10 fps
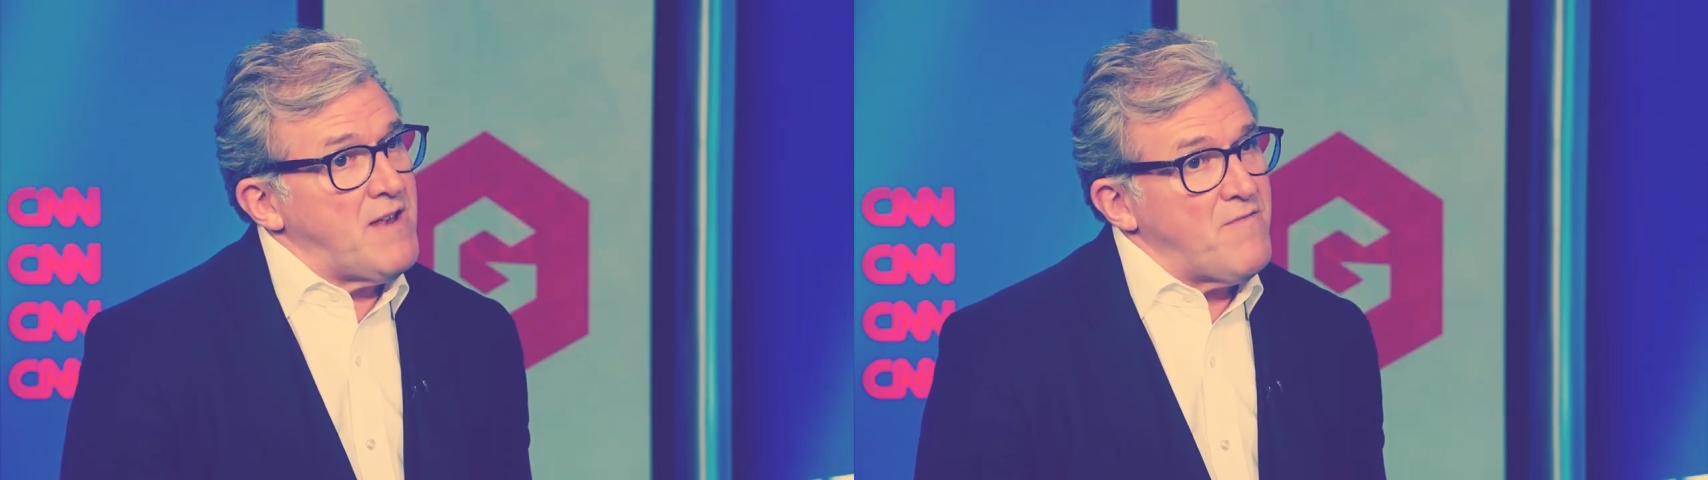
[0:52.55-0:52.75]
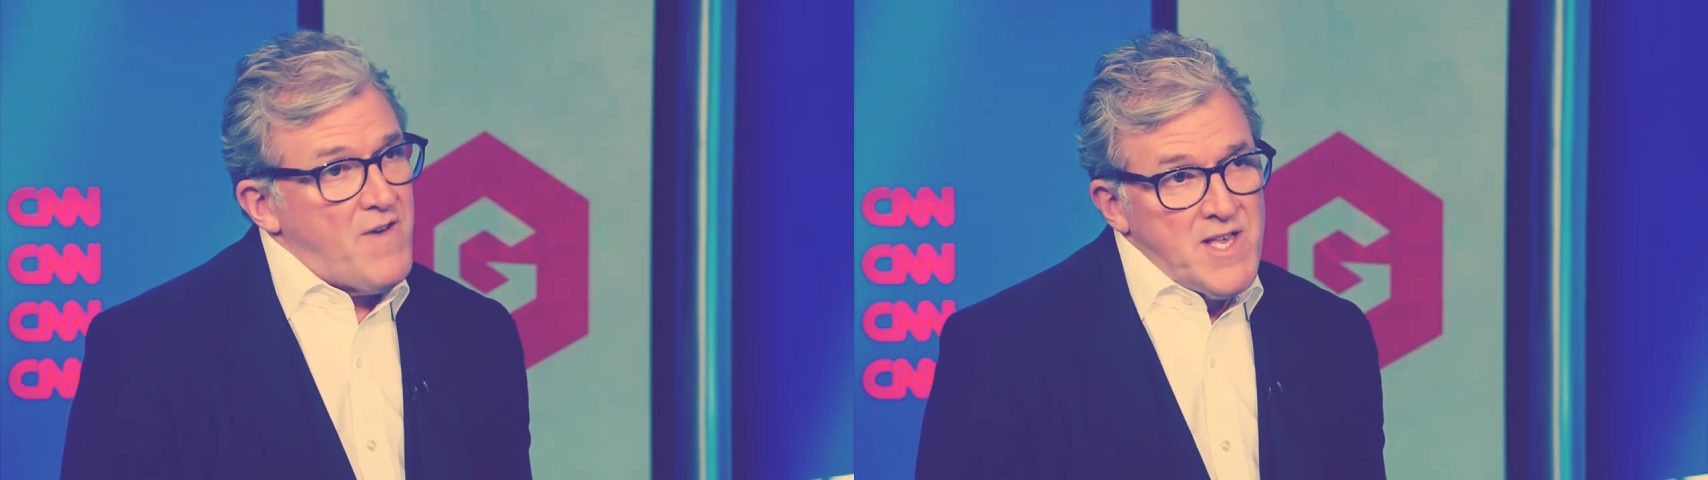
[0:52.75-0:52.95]

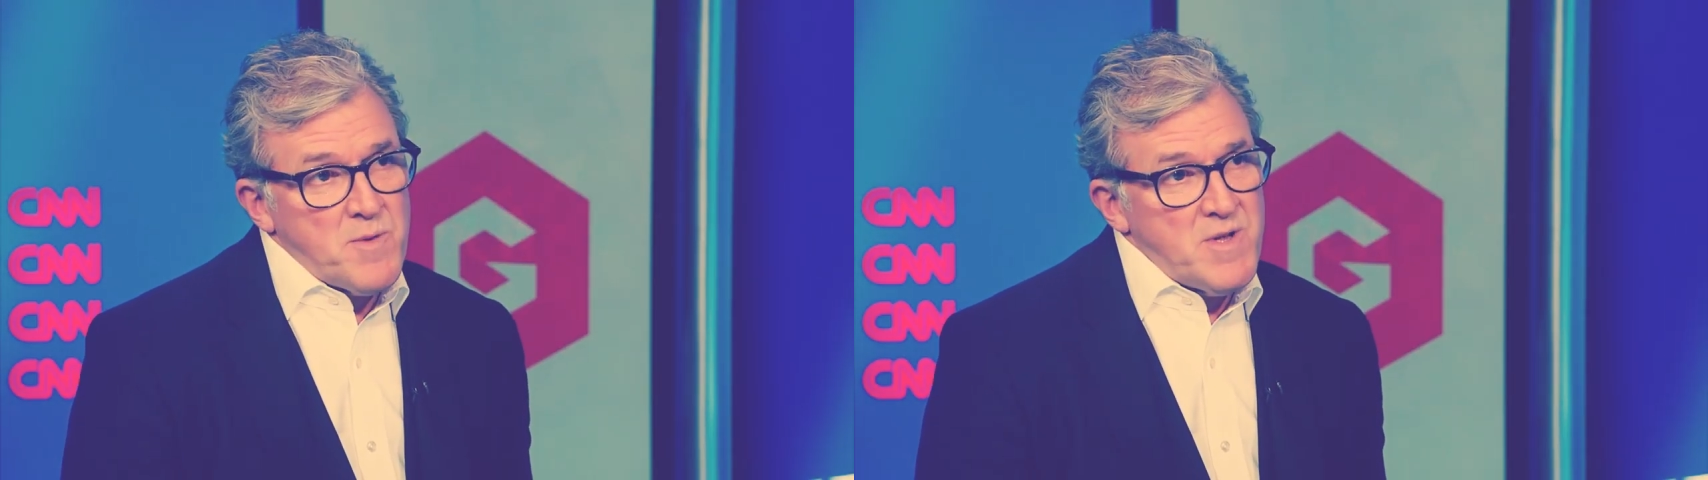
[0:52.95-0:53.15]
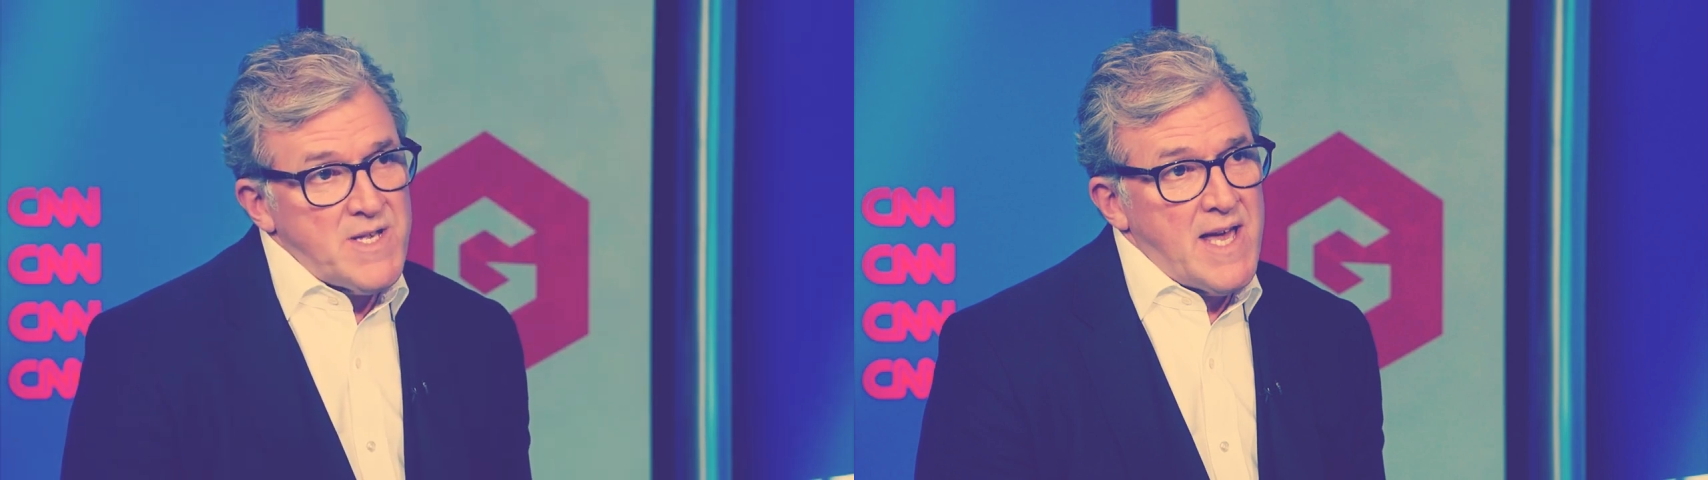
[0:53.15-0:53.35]

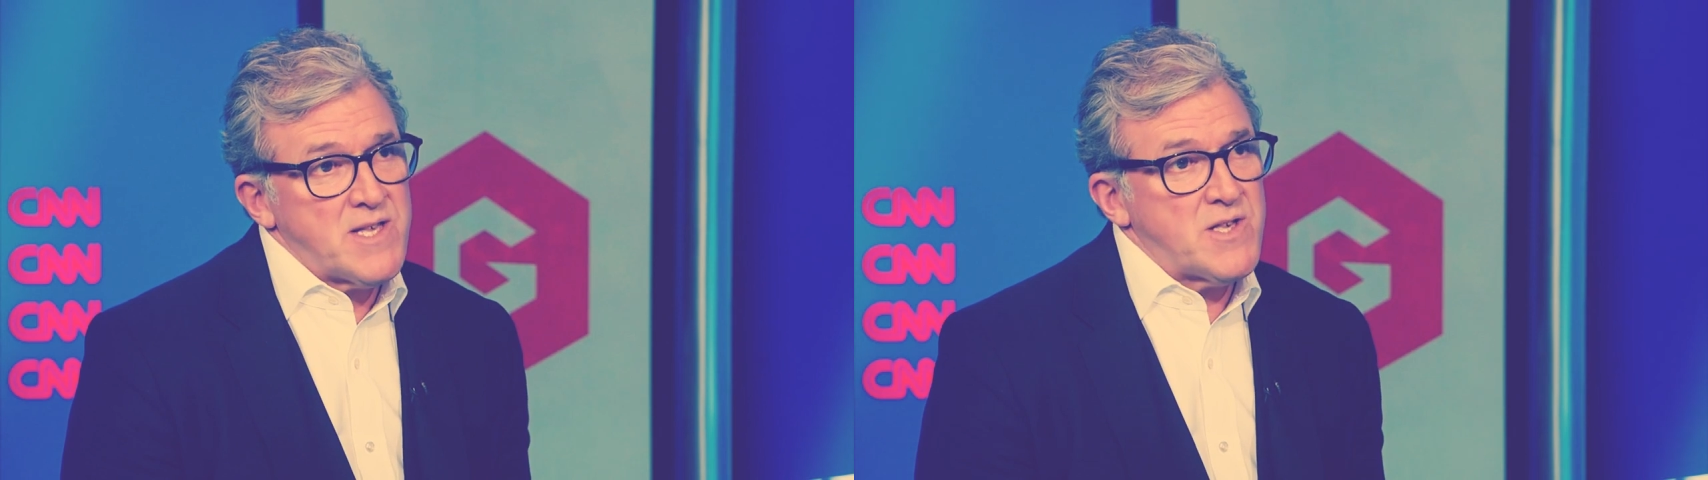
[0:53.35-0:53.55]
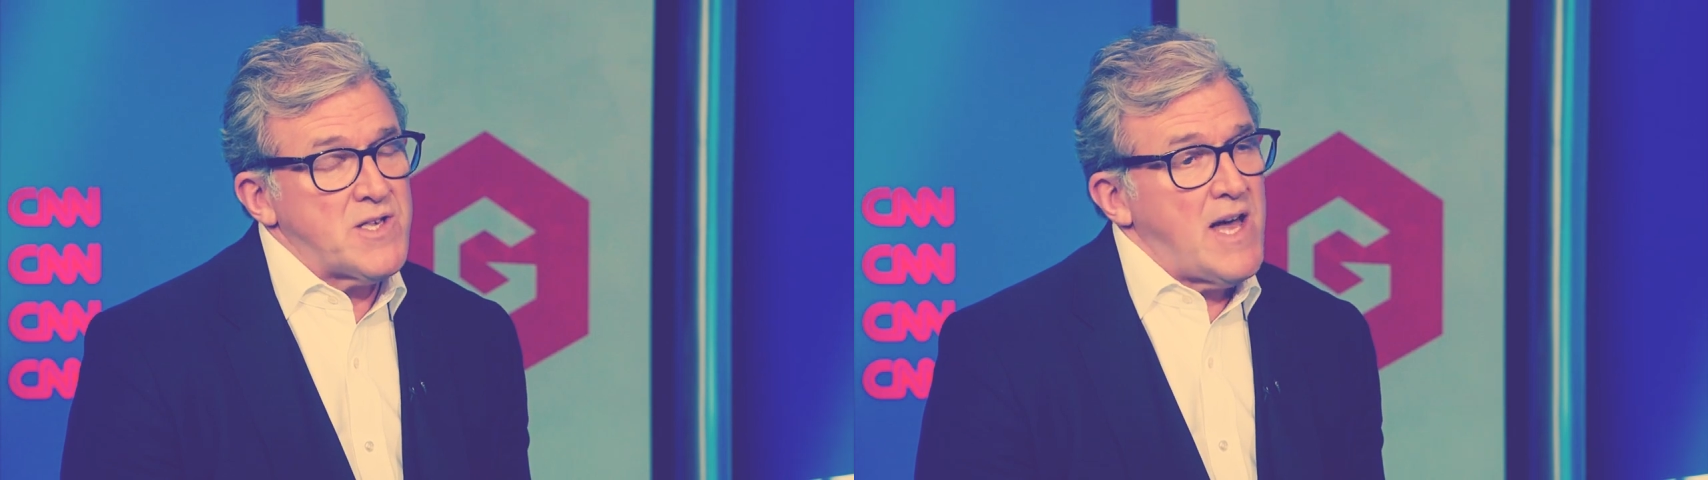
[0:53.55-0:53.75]
investment
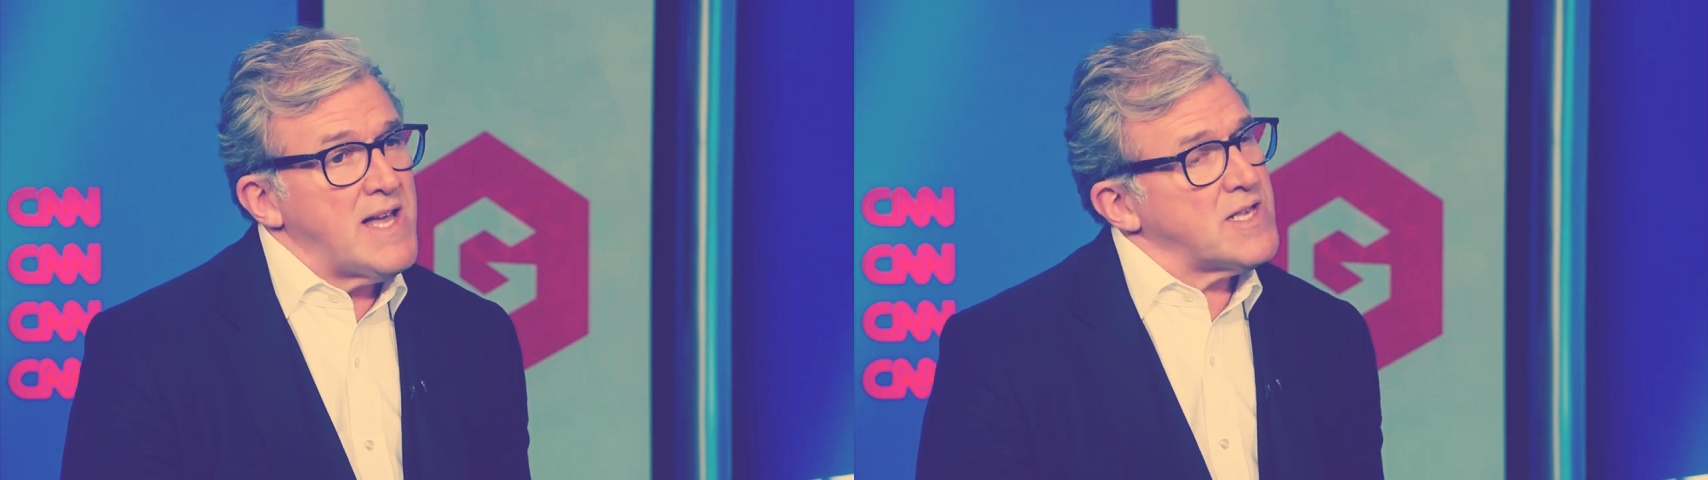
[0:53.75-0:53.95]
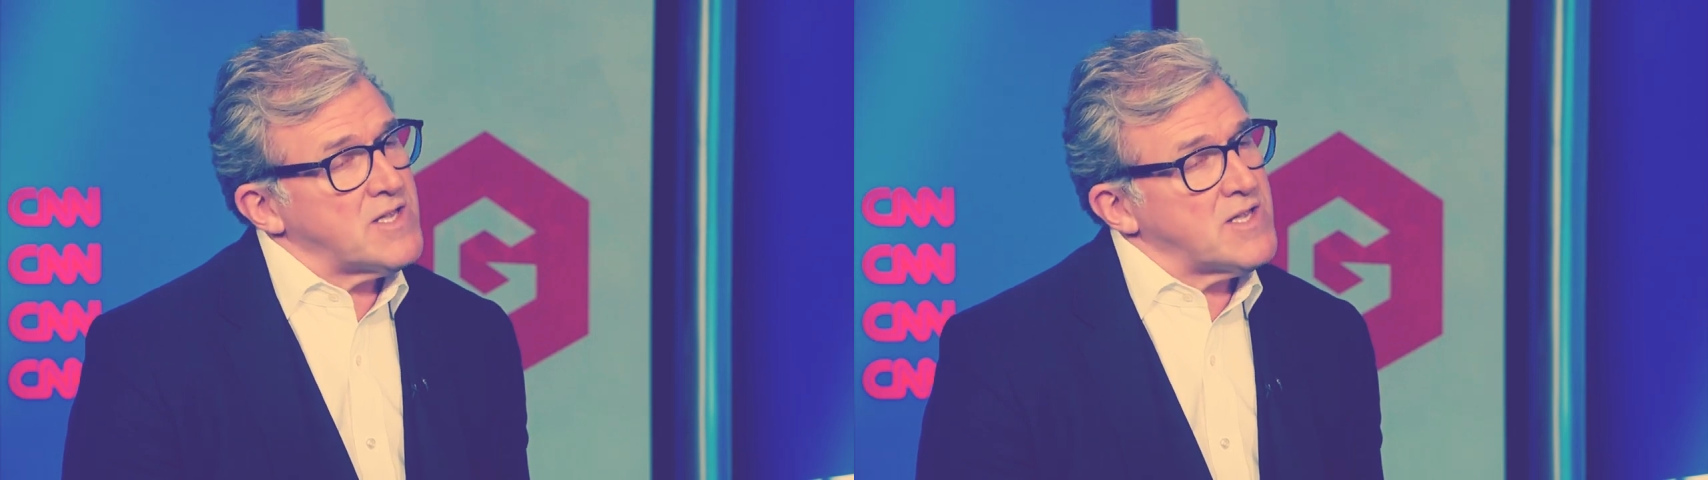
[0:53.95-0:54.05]
exercise,